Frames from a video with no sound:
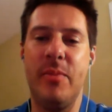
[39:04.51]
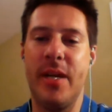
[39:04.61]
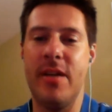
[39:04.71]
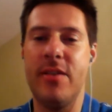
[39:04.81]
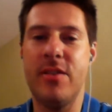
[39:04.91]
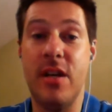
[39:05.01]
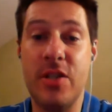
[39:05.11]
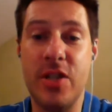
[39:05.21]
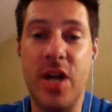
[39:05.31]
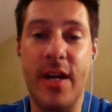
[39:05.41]
because,
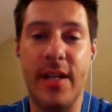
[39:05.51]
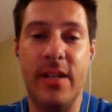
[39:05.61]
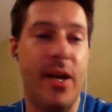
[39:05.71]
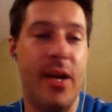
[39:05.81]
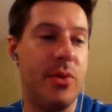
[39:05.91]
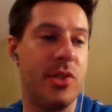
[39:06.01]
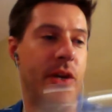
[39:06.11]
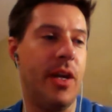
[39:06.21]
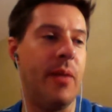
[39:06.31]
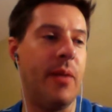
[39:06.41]
shockingly, I was
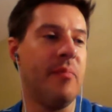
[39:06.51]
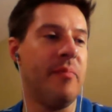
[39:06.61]
drinking.